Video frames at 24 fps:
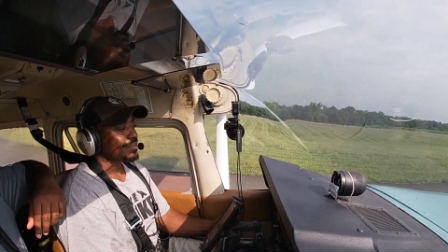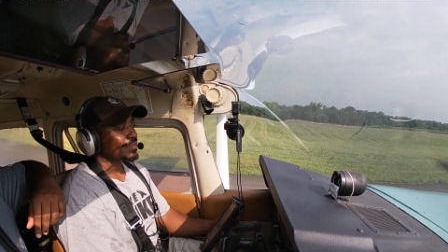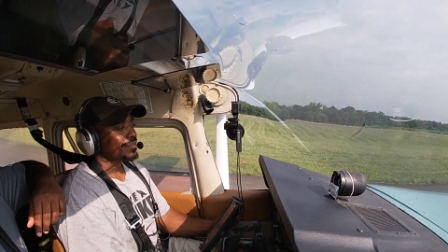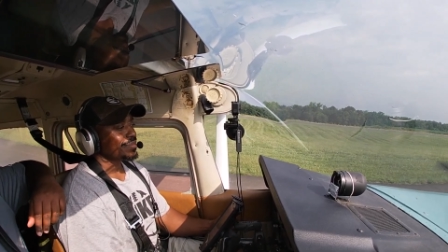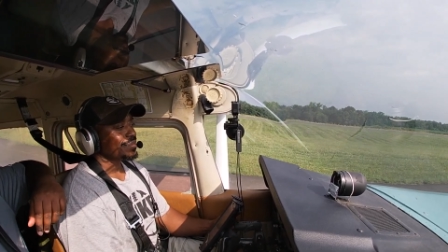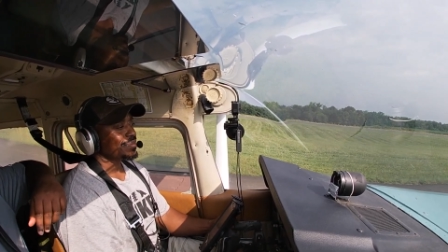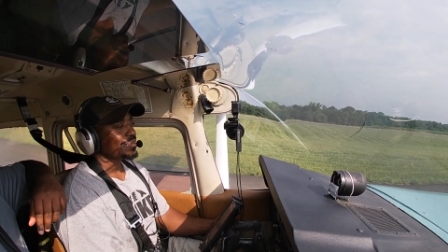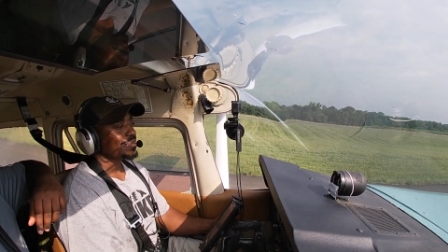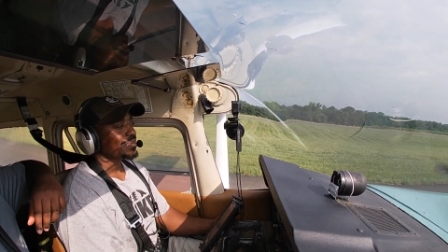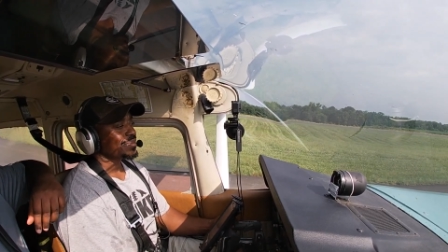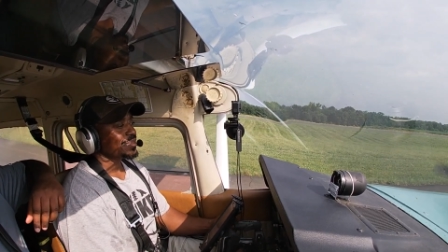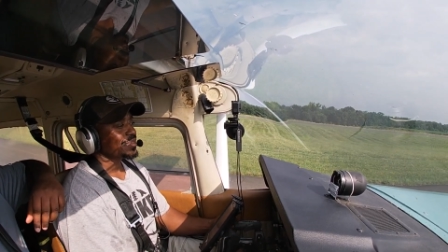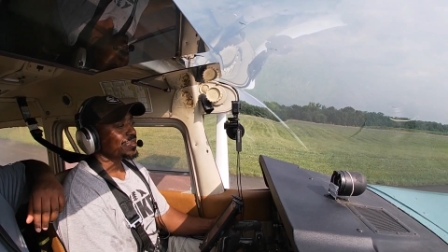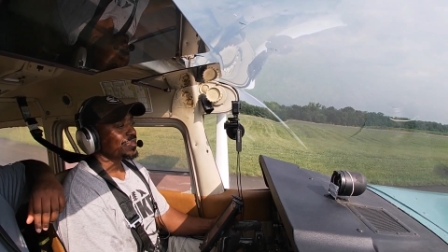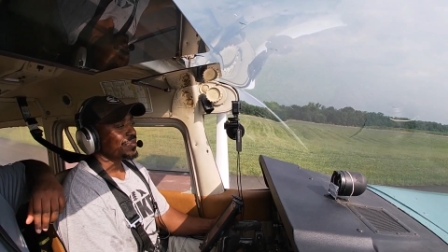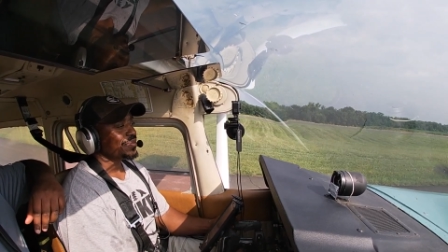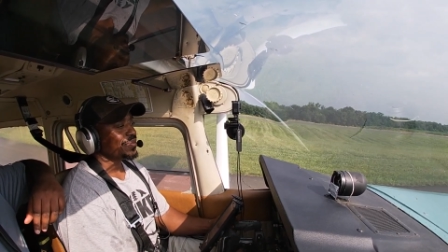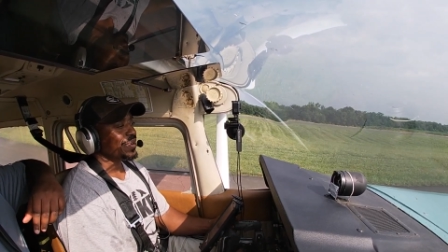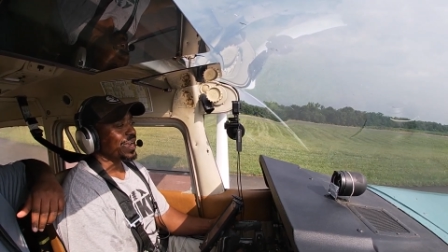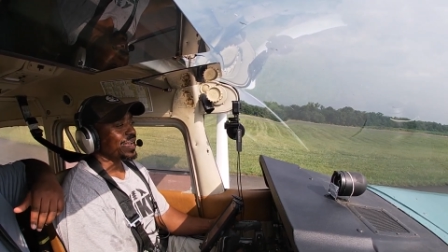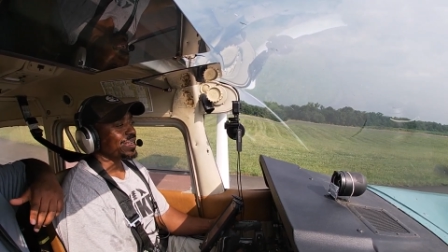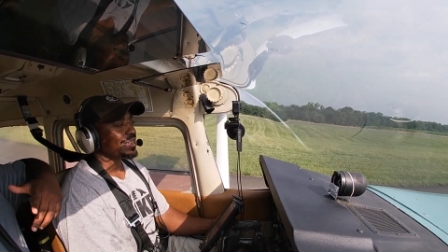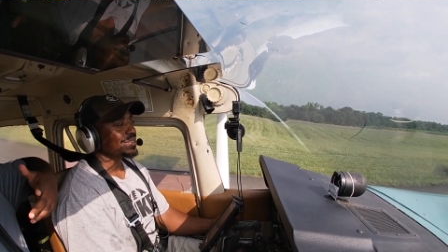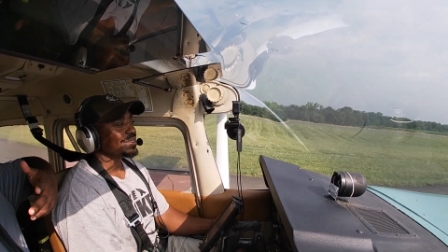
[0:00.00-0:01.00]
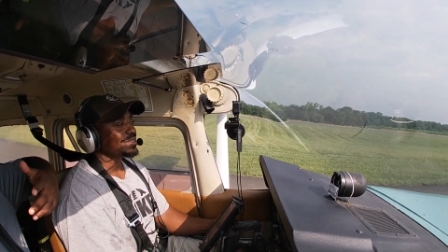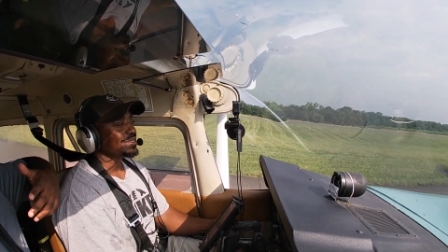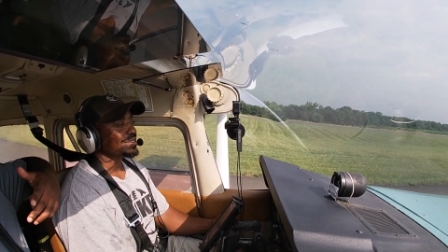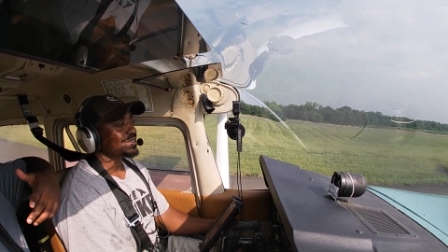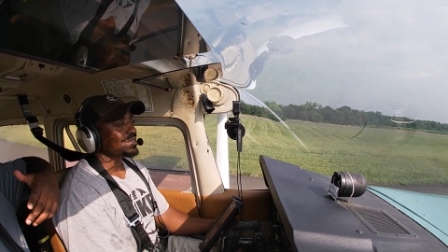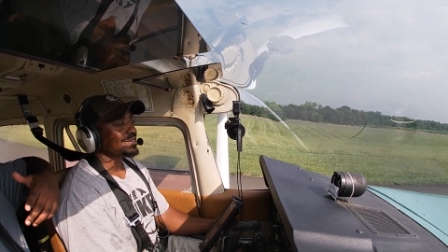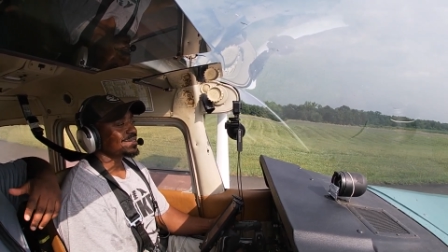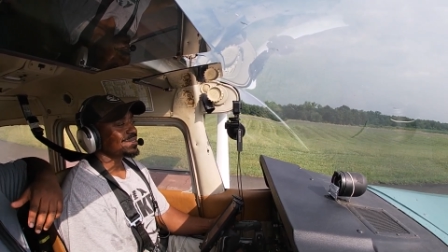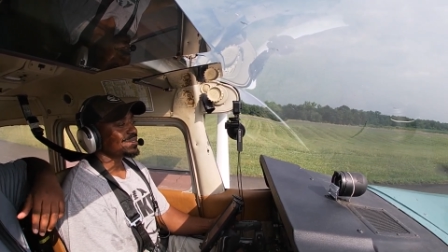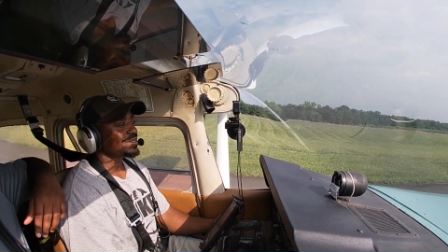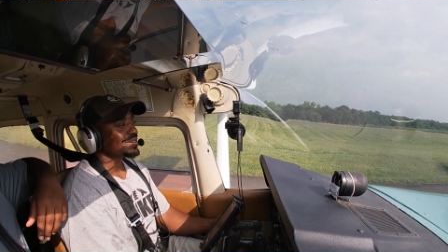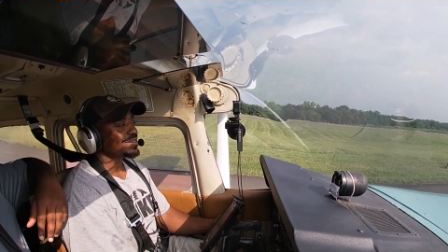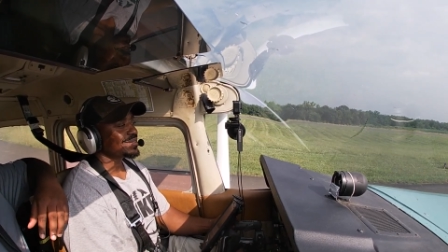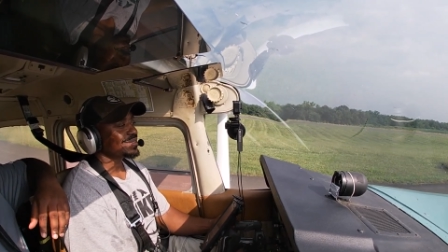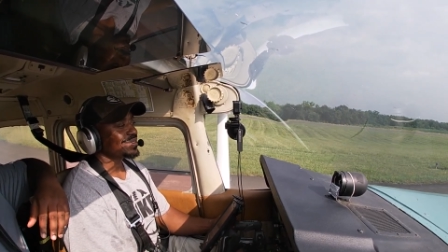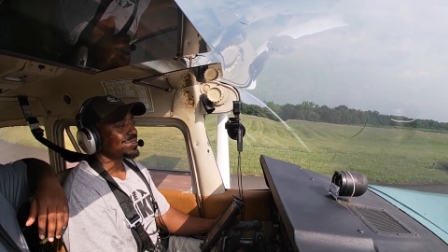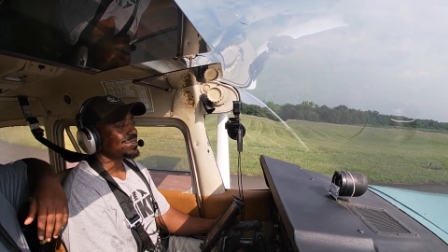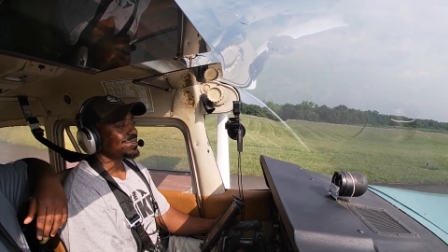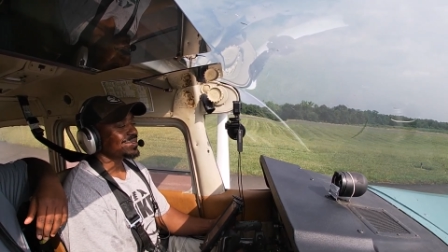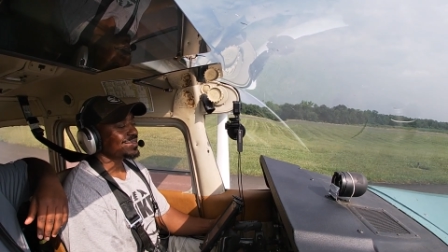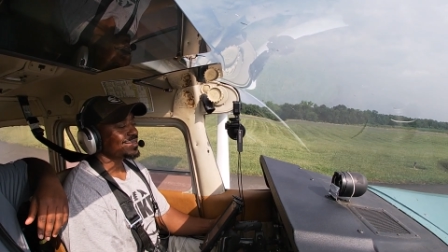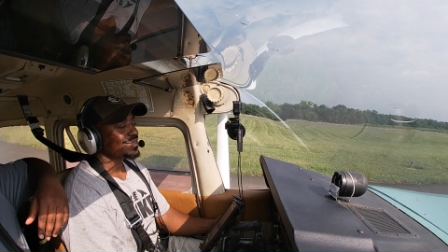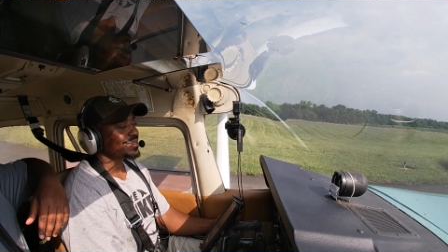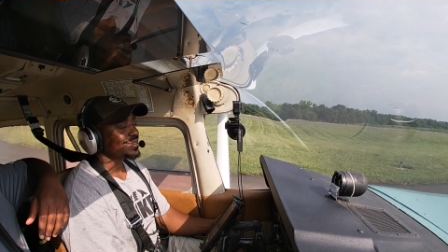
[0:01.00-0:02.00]
because that was actually the
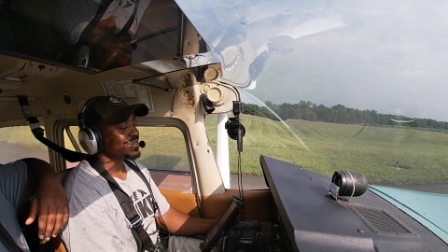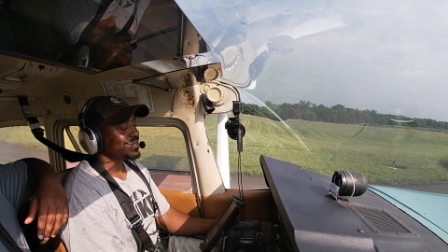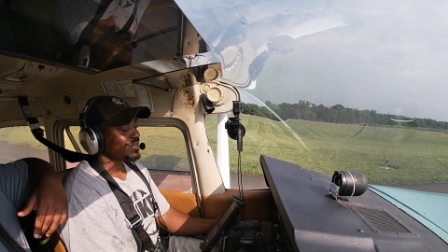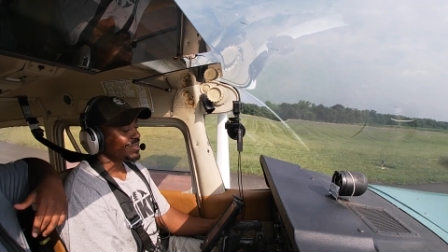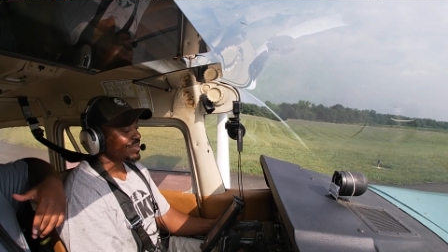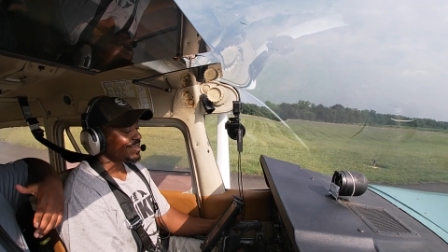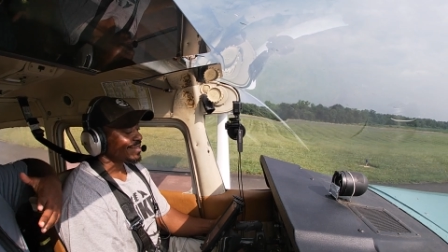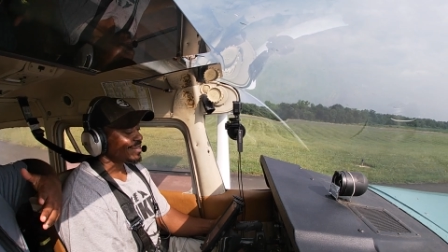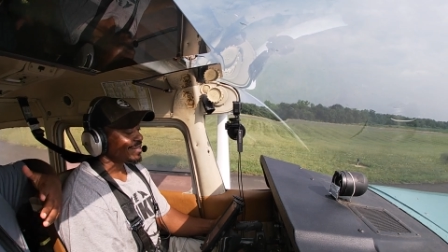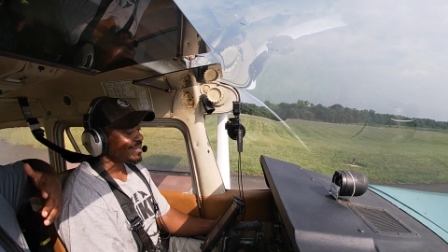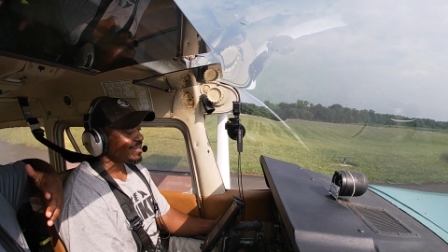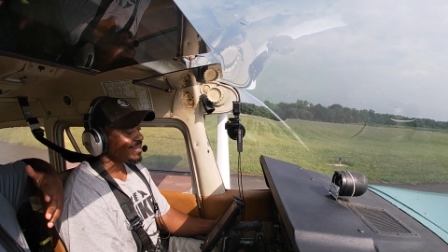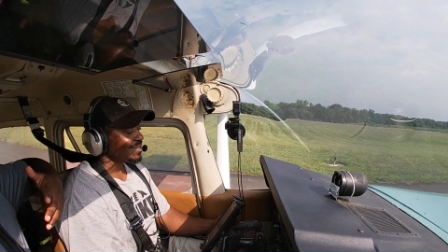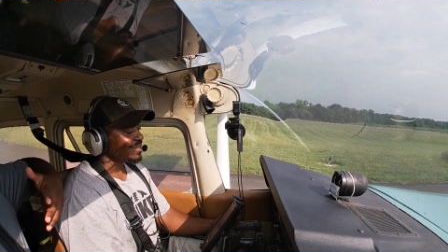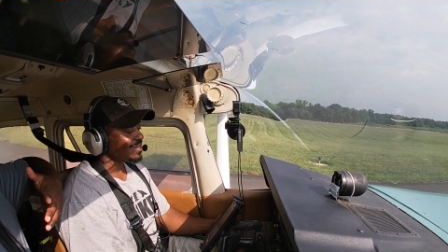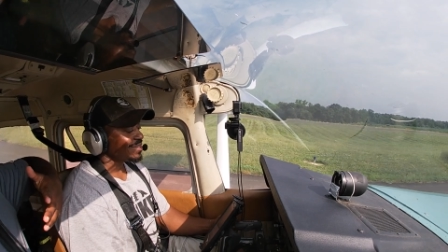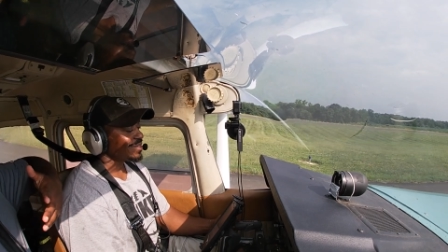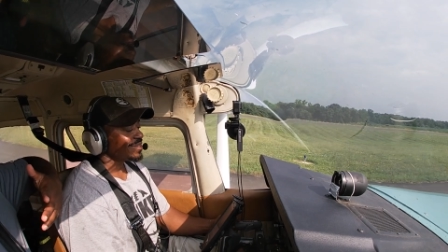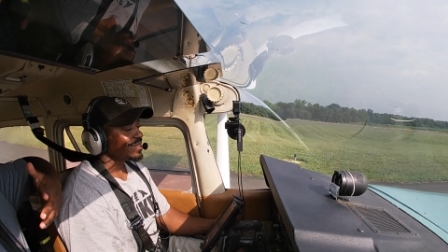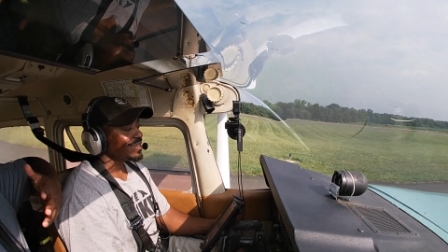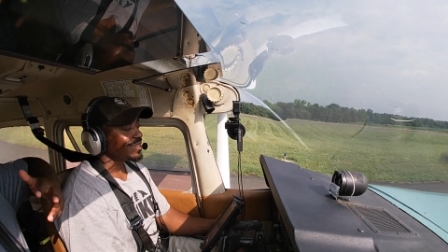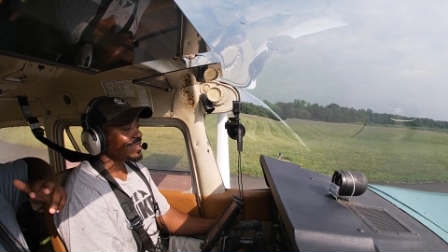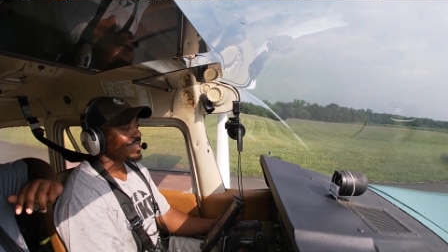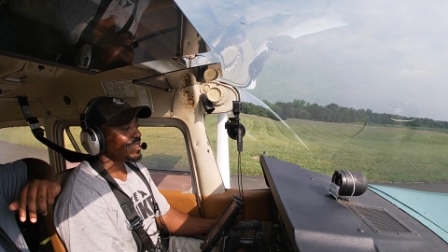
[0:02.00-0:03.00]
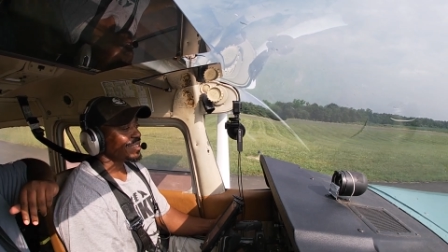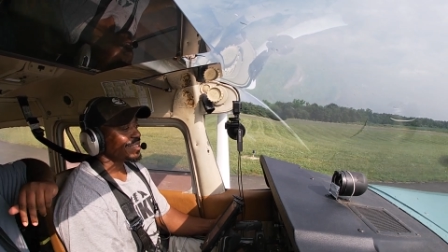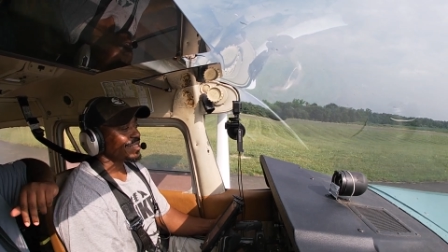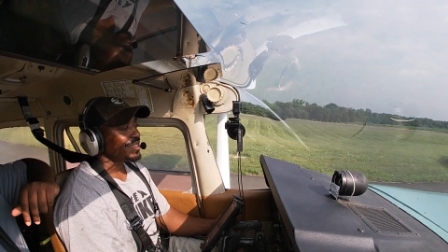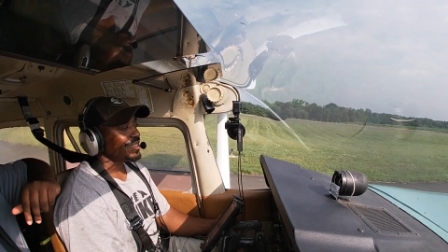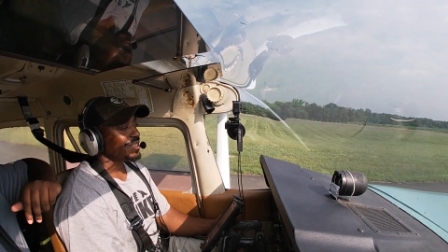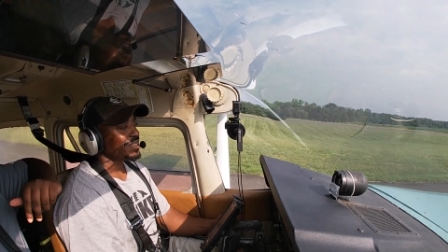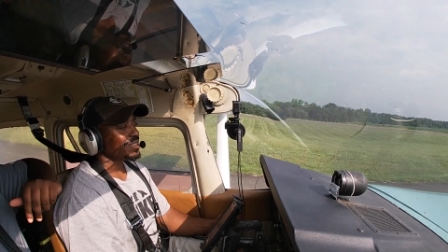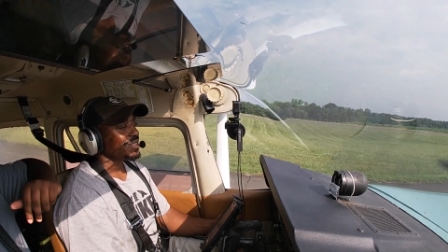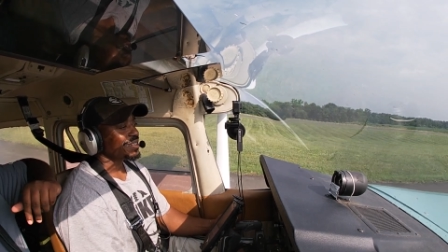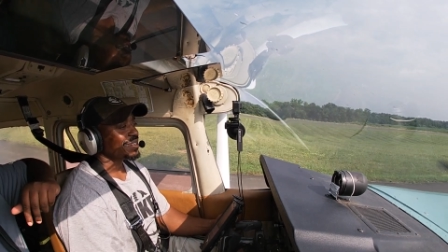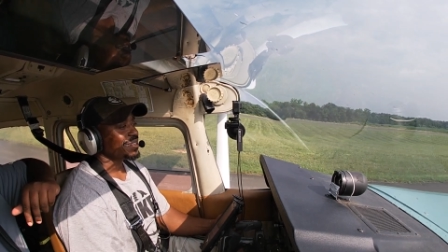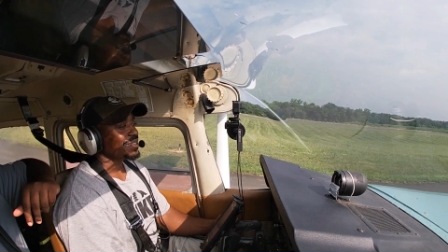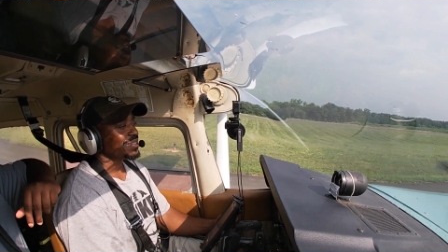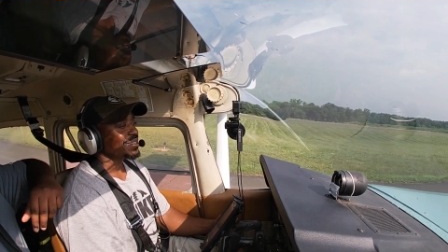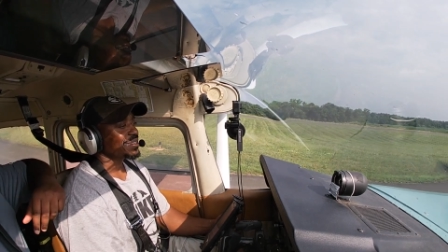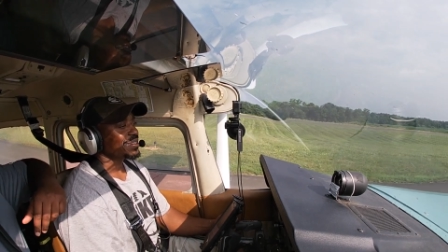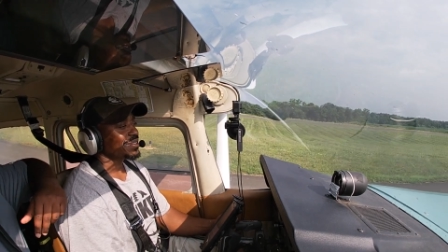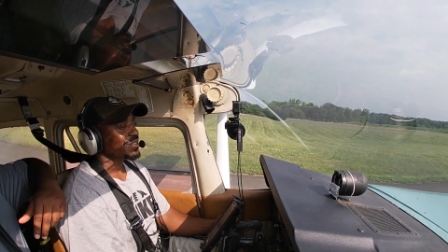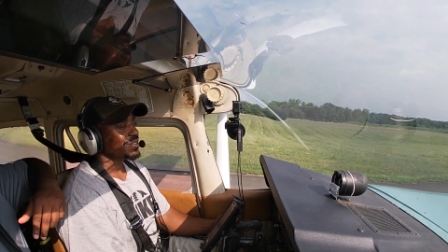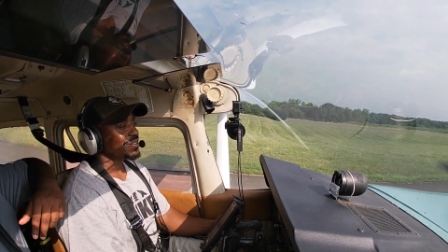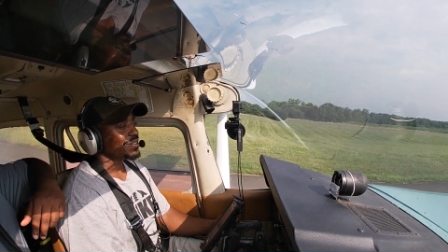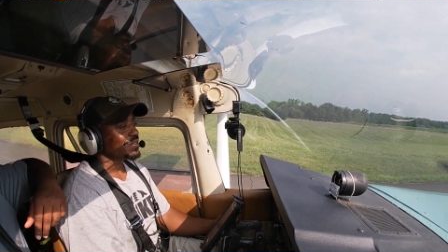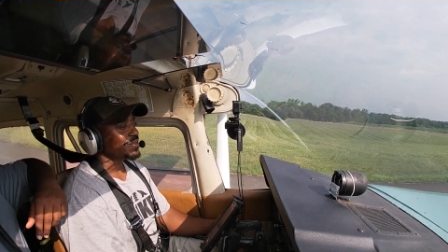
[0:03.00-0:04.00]
best passenger briefing I had done.